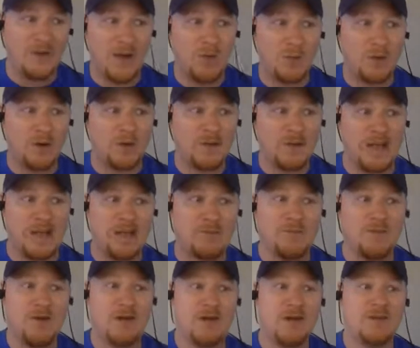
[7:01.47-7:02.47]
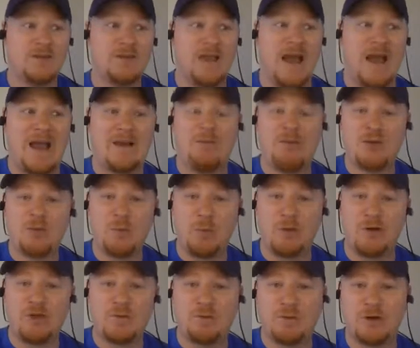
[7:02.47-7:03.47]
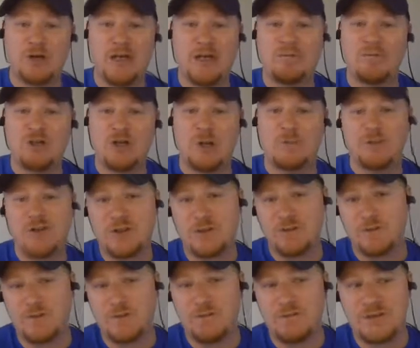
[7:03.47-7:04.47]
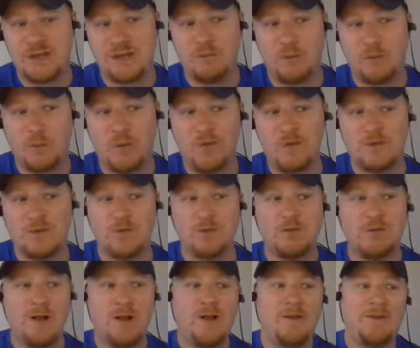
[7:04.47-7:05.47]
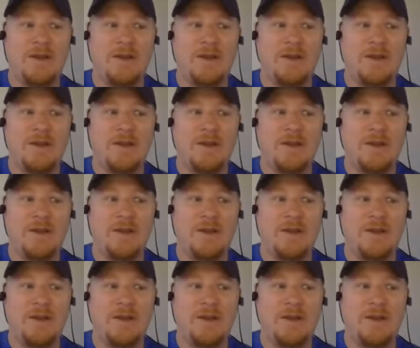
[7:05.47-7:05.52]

that one game, his average points per game jumps to 15.2.